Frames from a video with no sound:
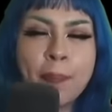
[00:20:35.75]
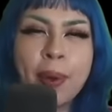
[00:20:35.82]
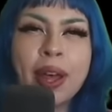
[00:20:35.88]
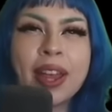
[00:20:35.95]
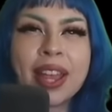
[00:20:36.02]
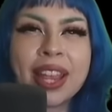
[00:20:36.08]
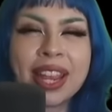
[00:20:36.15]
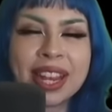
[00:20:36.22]

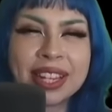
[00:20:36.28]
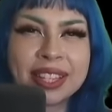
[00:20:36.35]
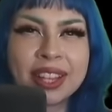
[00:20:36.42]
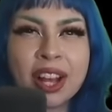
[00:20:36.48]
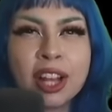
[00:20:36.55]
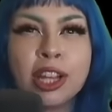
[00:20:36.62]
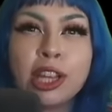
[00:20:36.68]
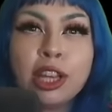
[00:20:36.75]
but it's
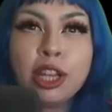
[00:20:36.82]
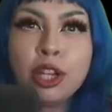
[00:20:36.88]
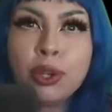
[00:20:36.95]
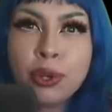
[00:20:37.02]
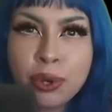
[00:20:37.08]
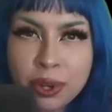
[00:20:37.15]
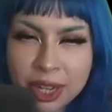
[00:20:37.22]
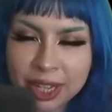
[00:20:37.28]

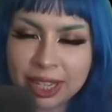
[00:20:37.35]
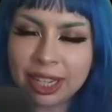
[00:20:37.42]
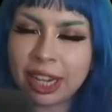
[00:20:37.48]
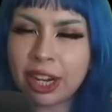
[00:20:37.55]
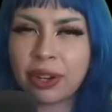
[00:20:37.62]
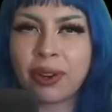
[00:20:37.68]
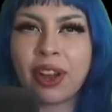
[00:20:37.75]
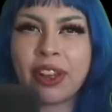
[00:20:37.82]
alluded
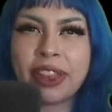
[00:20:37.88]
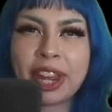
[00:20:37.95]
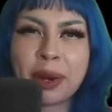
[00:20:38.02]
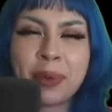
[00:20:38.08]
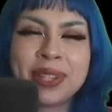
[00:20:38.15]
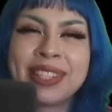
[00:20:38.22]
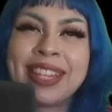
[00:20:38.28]
later on that it was